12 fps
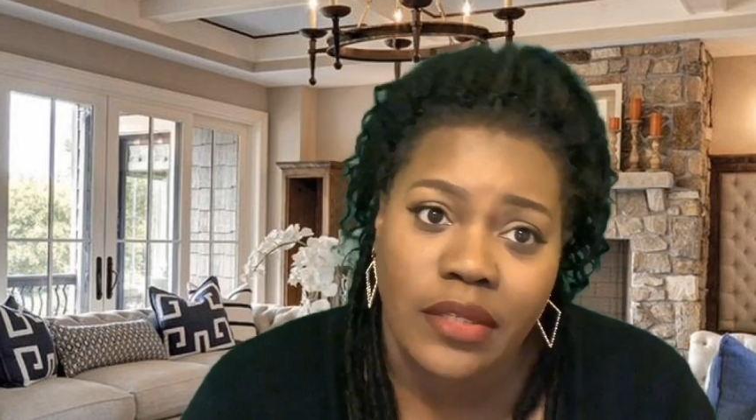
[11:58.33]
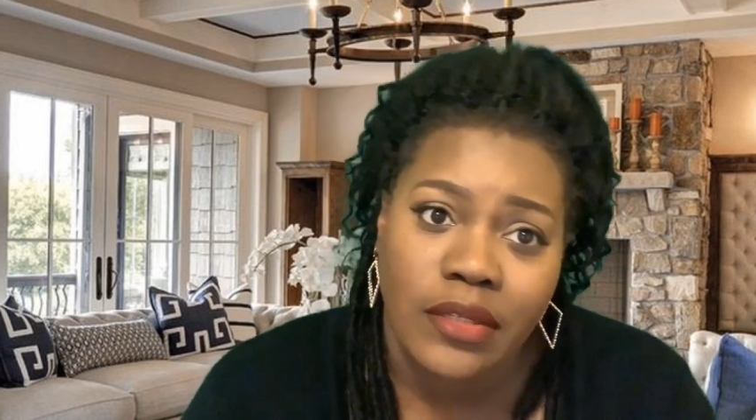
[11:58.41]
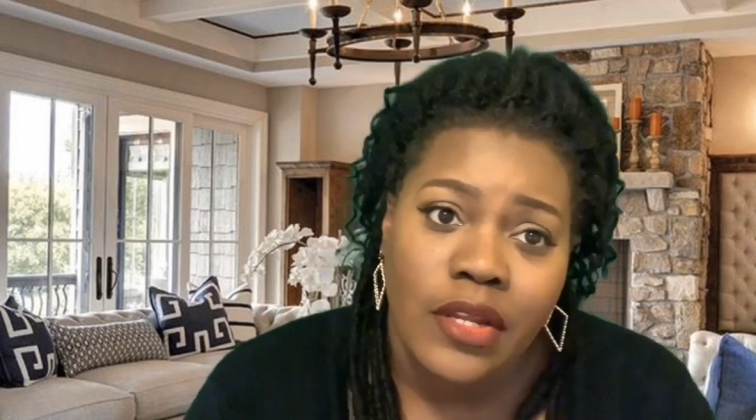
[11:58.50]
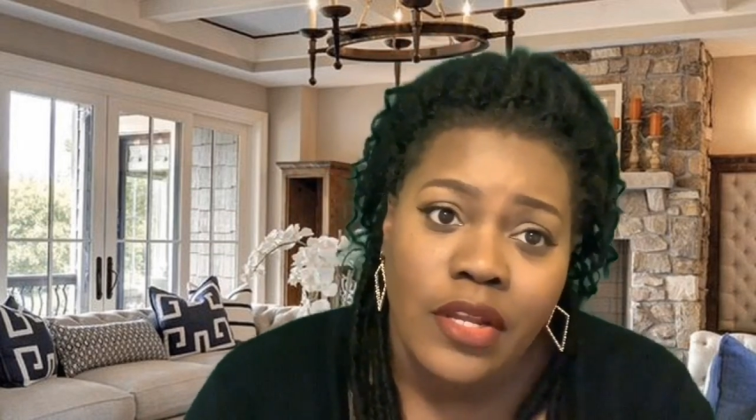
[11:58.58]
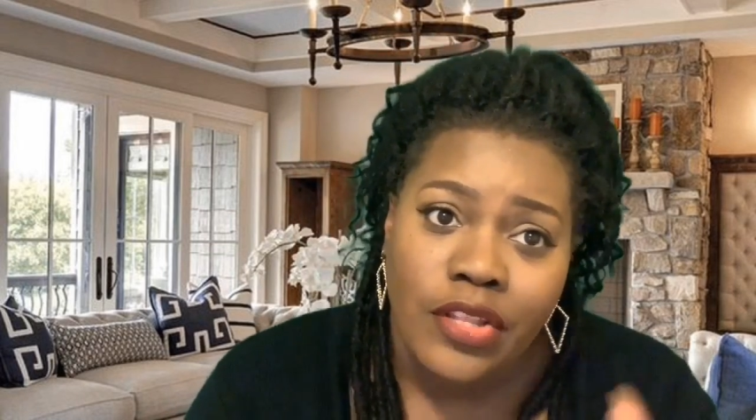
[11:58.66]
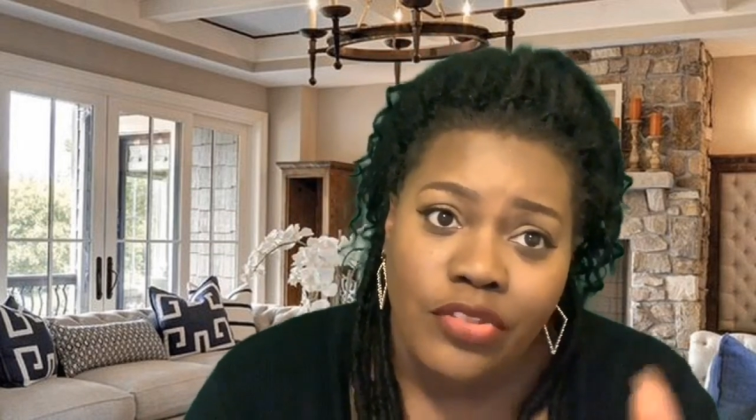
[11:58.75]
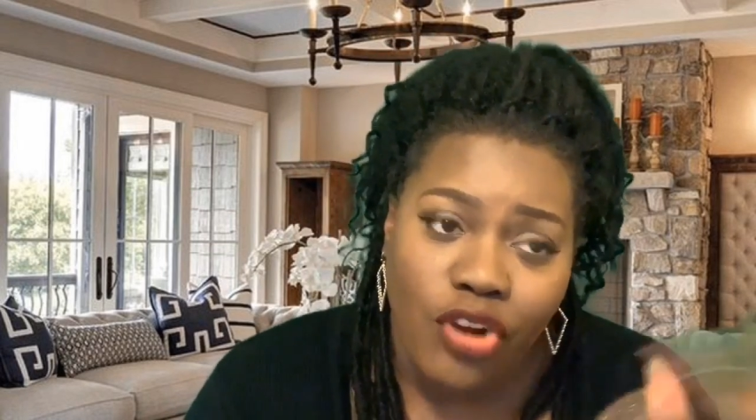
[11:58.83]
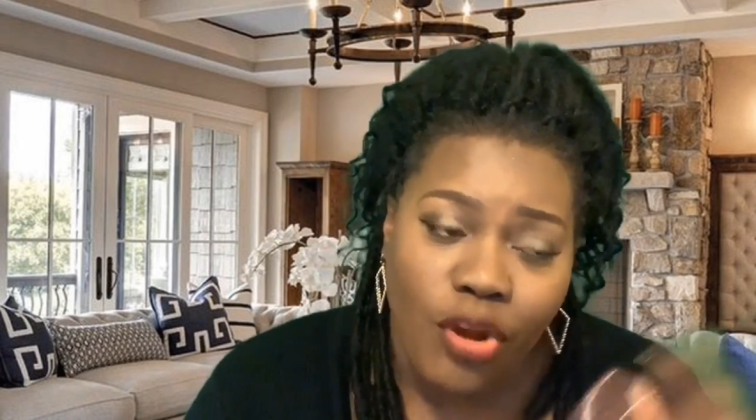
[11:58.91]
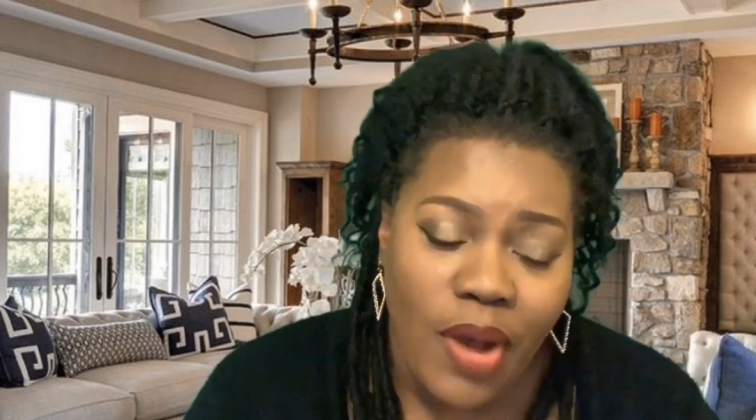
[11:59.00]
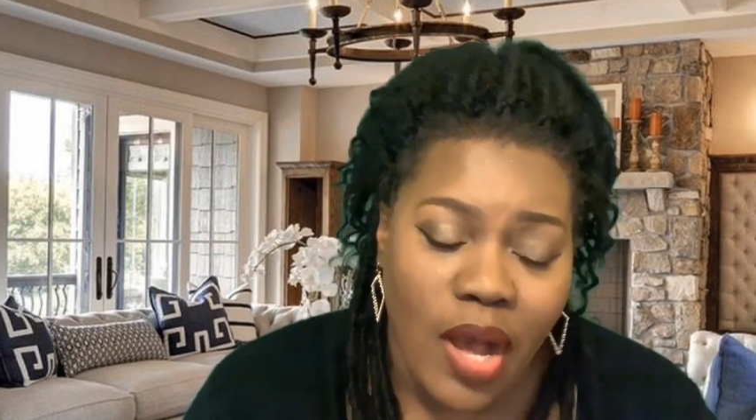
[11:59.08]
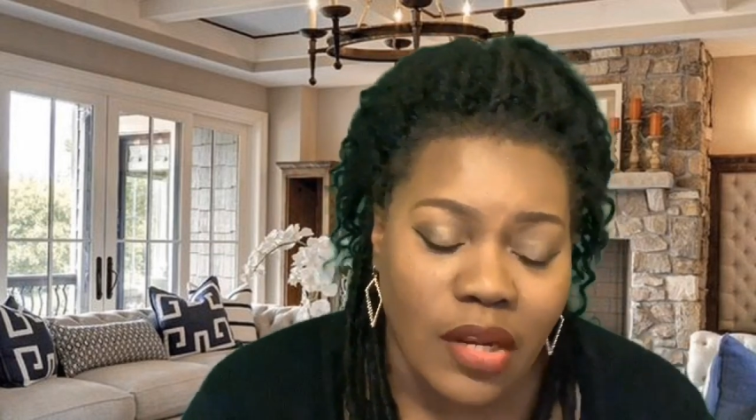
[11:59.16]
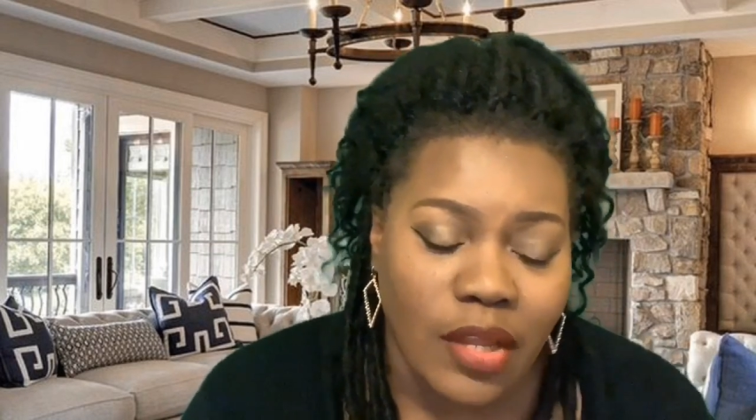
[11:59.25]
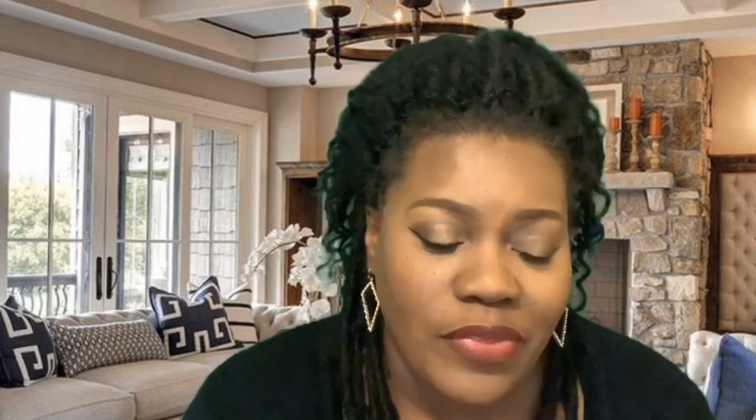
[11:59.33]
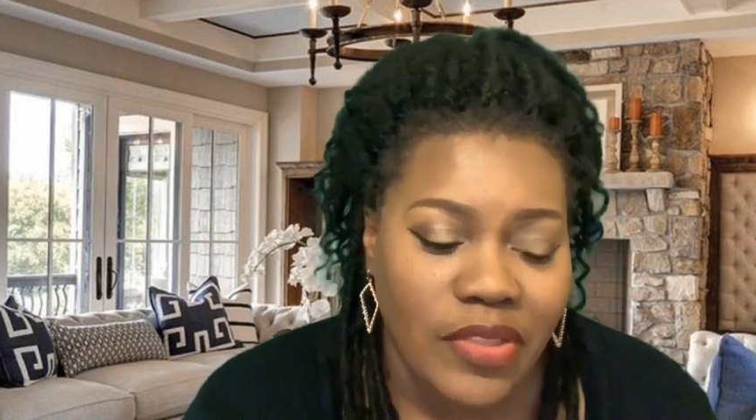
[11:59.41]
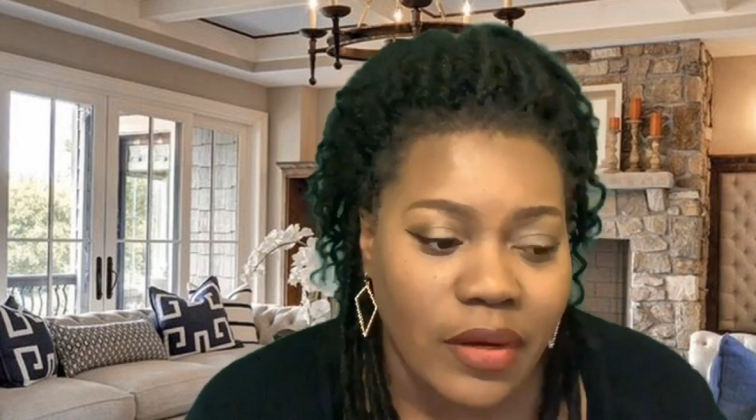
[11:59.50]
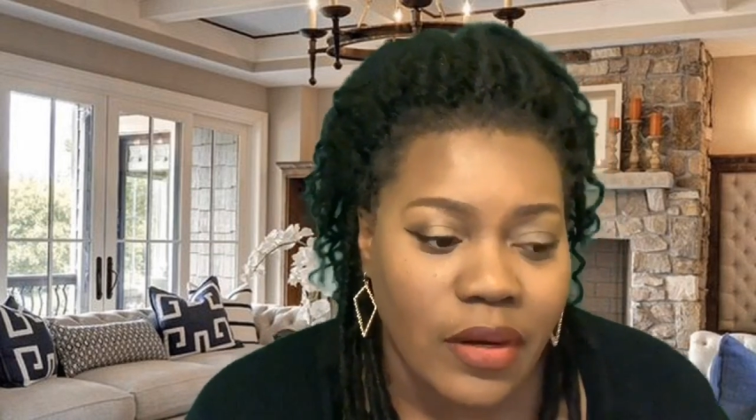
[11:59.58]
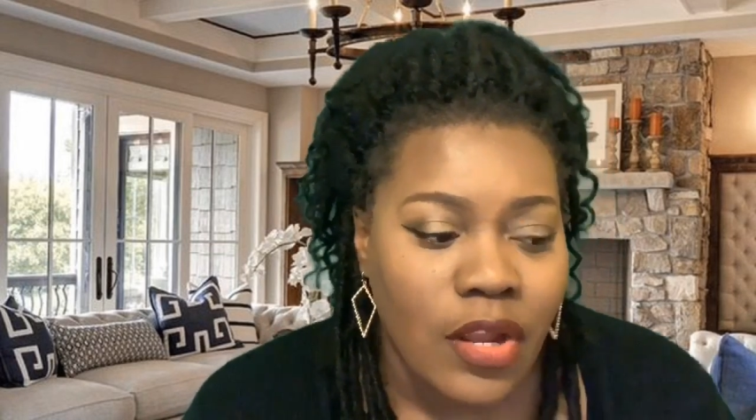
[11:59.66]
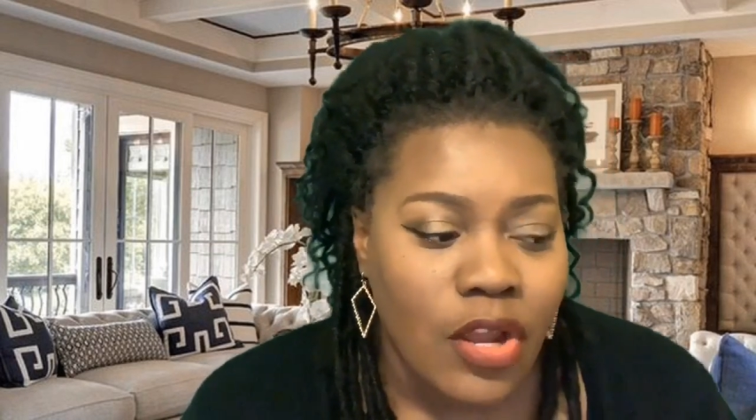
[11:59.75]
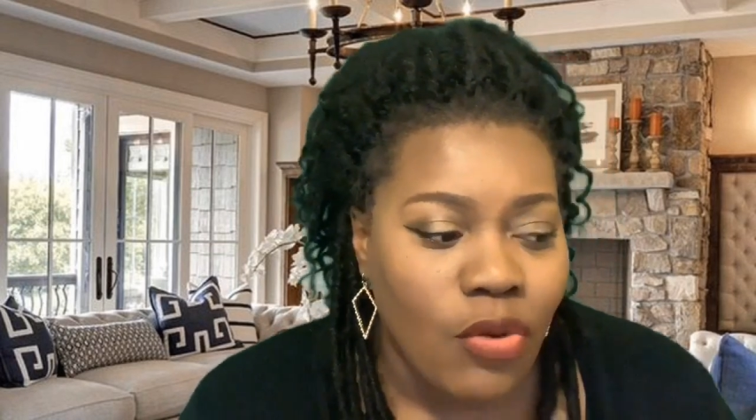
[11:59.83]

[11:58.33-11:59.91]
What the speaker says: and throw them all up there.